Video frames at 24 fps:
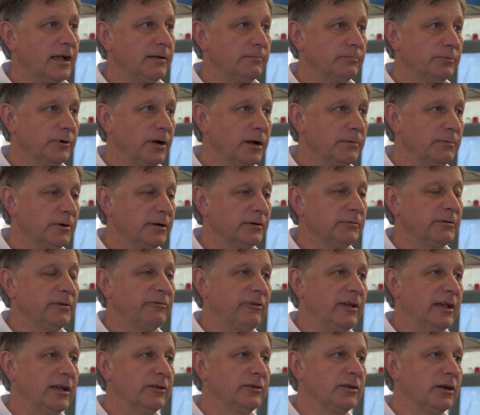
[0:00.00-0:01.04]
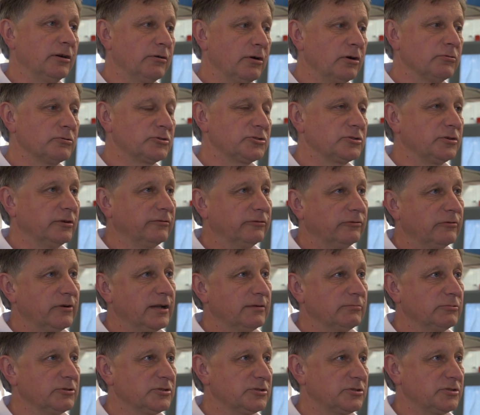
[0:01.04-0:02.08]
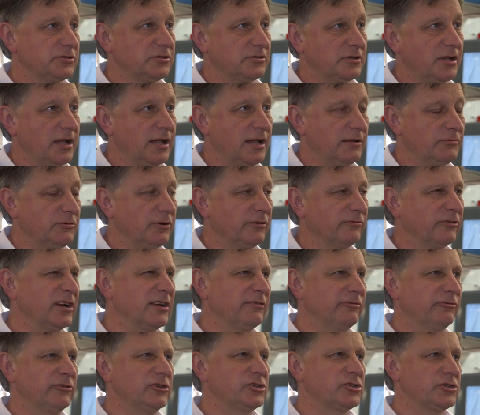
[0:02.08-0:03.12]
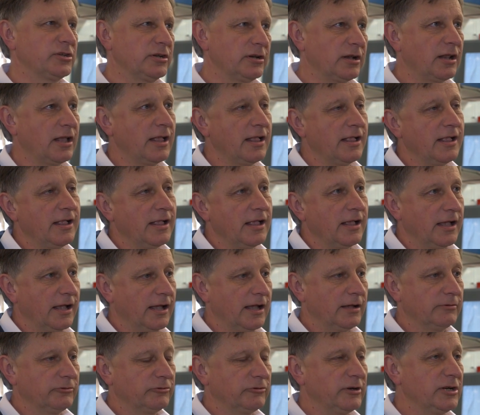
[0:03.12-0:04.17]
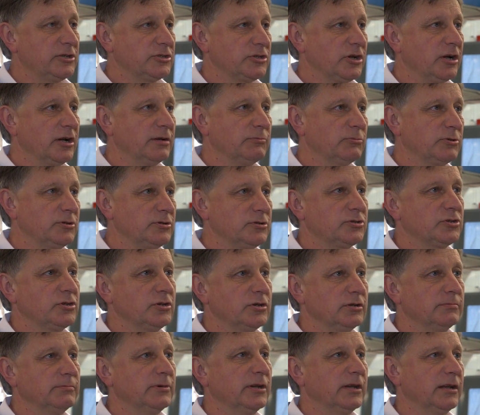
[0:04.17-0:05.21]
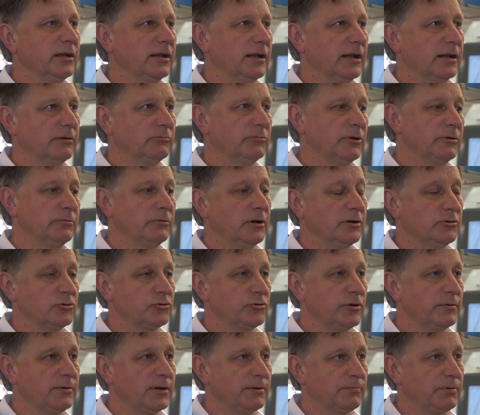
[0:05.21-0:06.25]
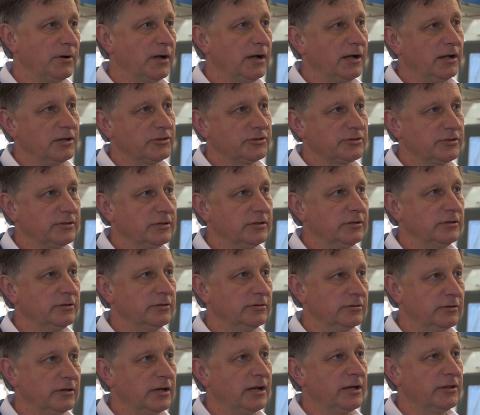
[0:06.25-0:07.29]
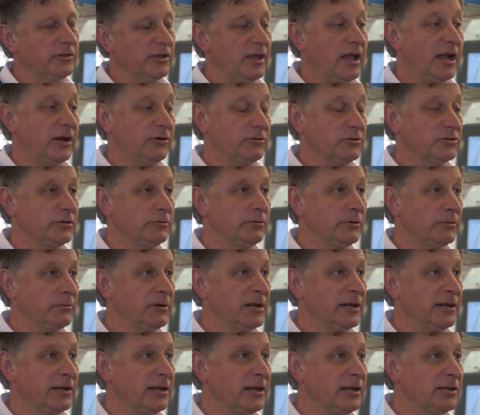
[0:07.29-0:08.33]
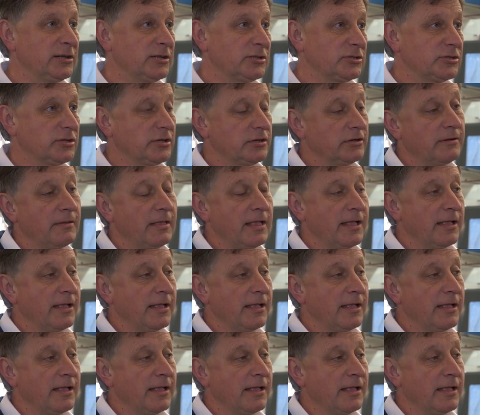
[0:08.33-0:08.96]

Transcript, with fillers: Um, primarily we found our old software was uh, not very efficient, uh, it was very time consuming and we weren't trimming parts to uh, the accuracy we really needed to.